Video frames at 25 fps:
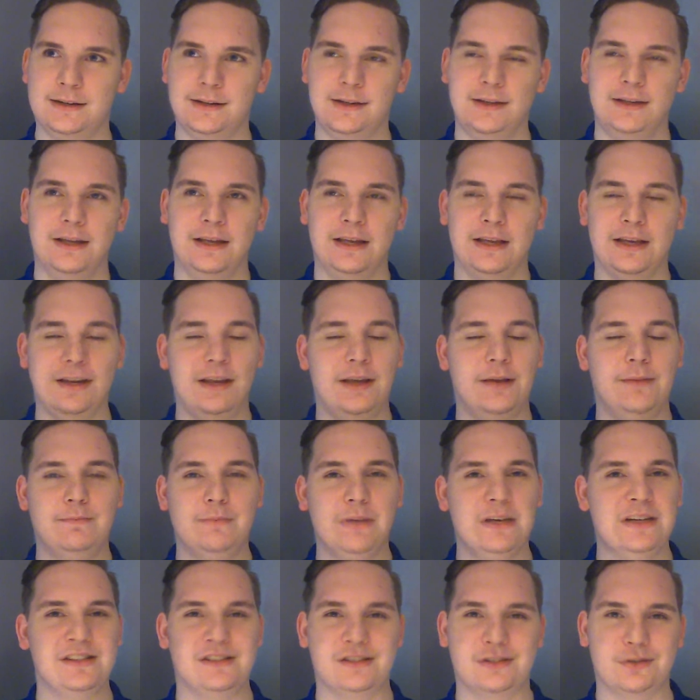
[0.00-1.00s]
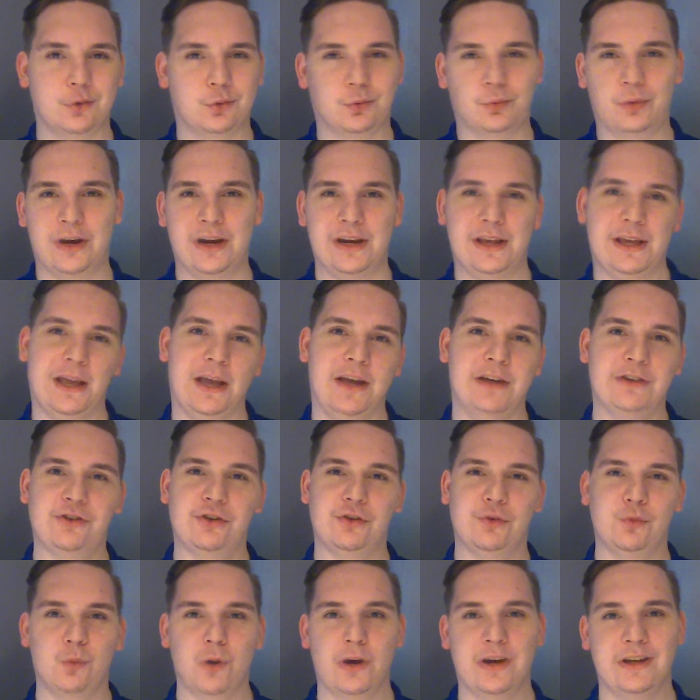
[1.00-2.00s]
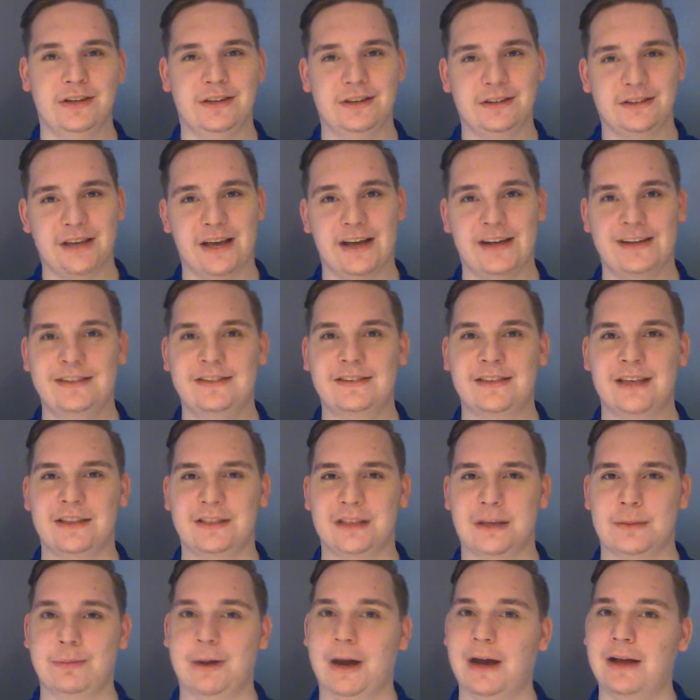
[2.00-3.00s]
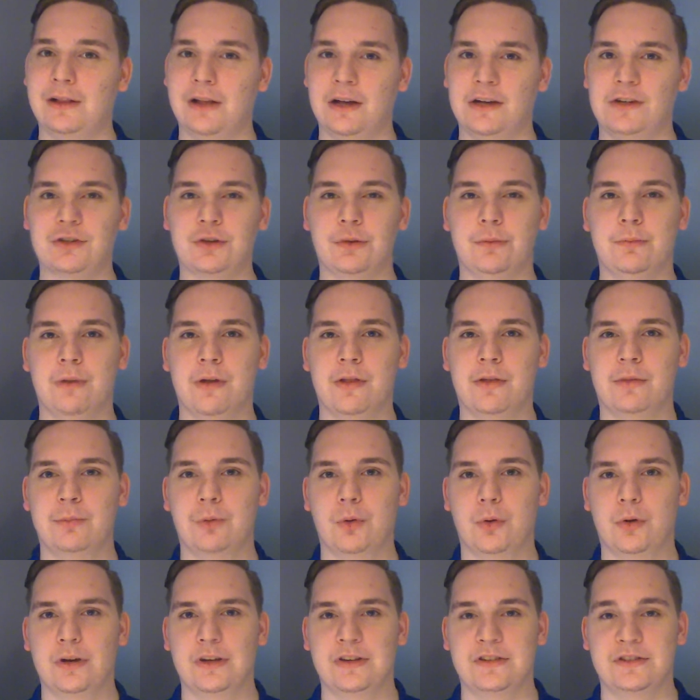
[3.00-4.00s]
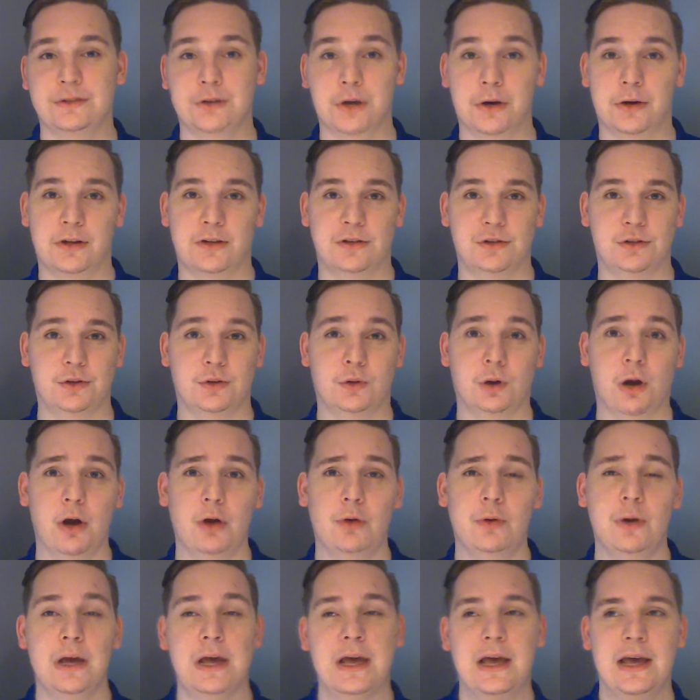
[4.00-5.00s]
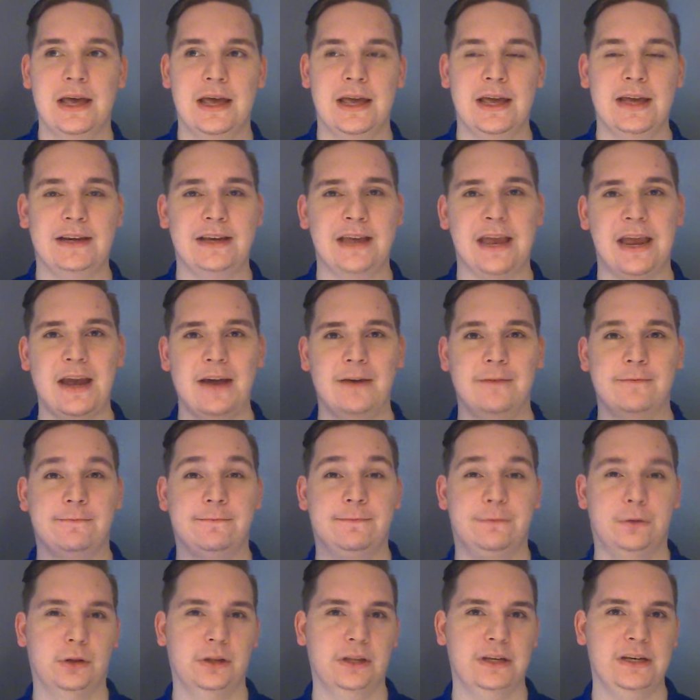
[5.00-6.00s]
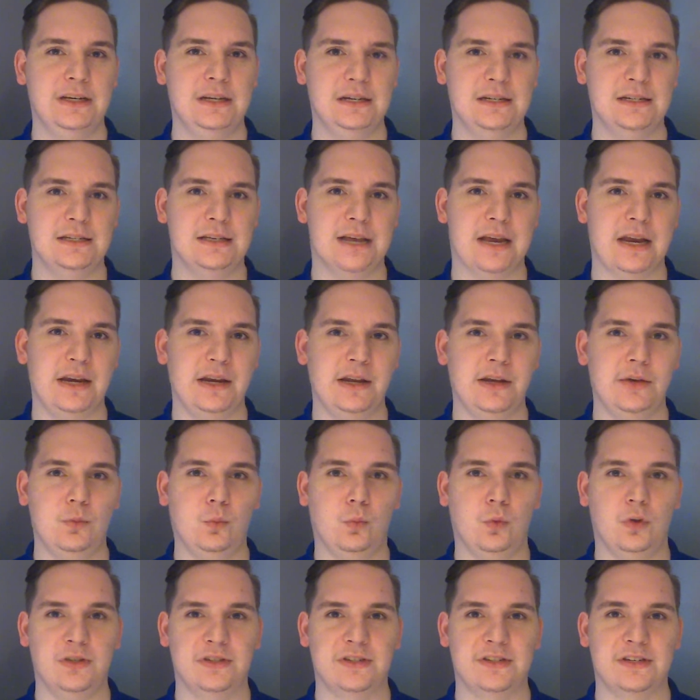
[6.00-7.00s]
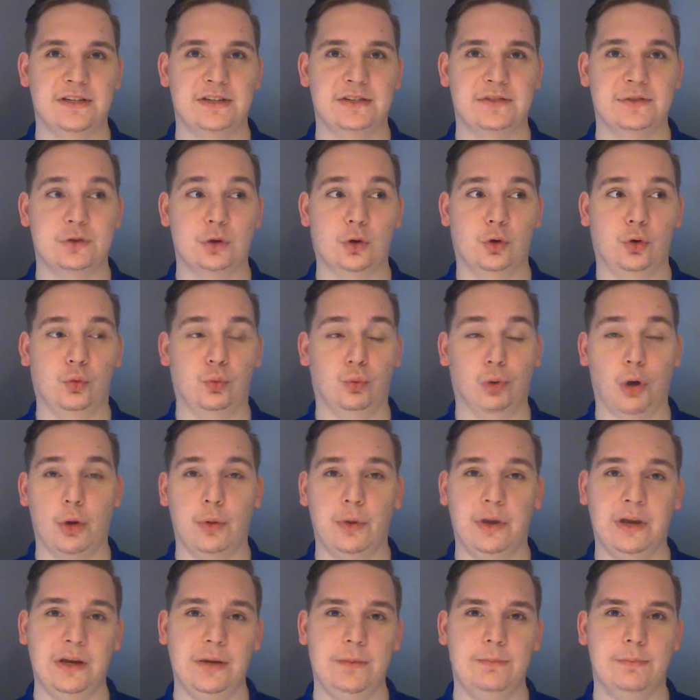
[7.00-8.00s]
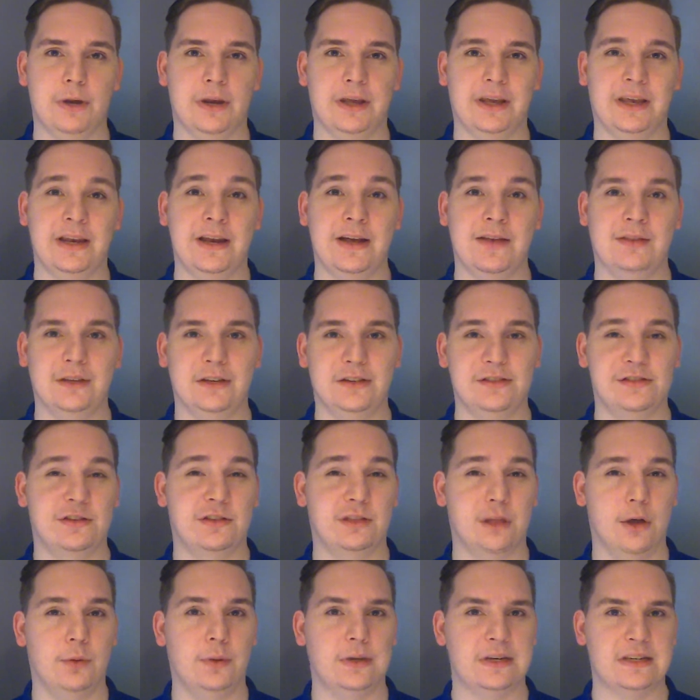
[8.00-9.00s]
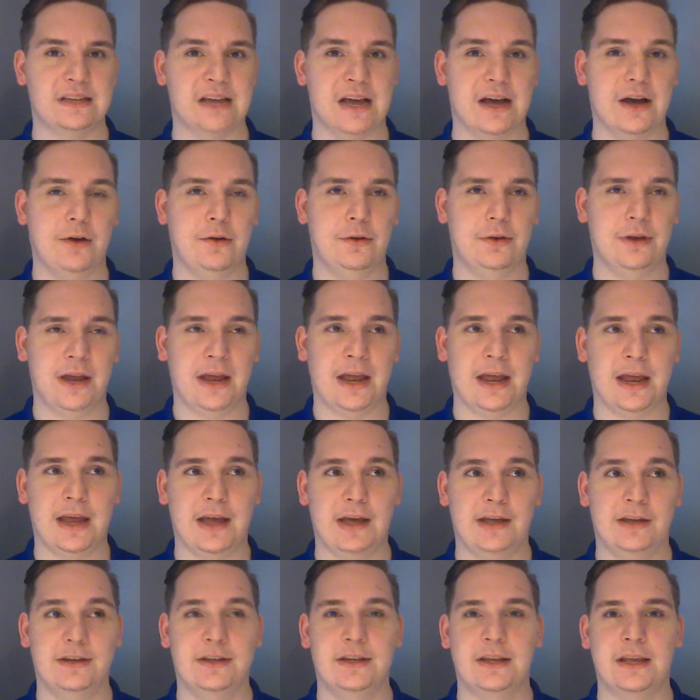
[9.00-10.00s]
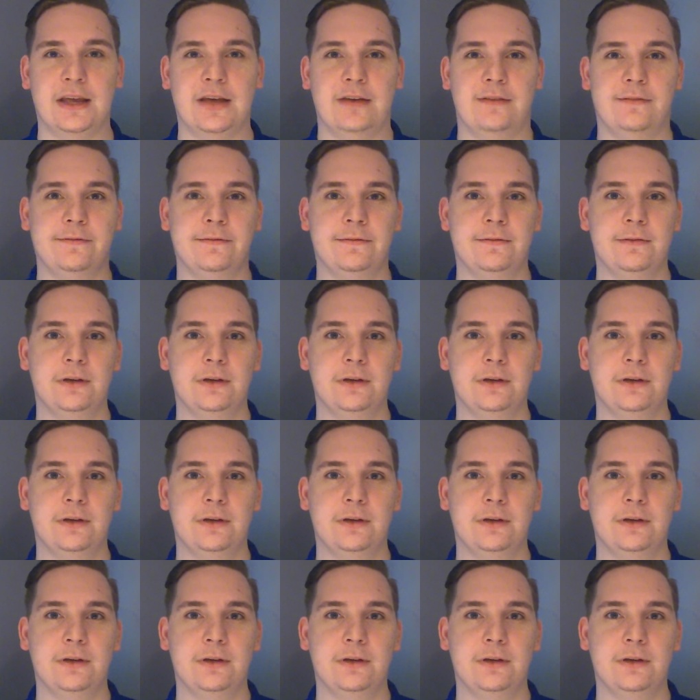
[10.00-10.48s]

it emits radiation when it detects that the biological motherboard is starting to grow. It can't fully contain it once it's growing, but it can at least slow it down. And if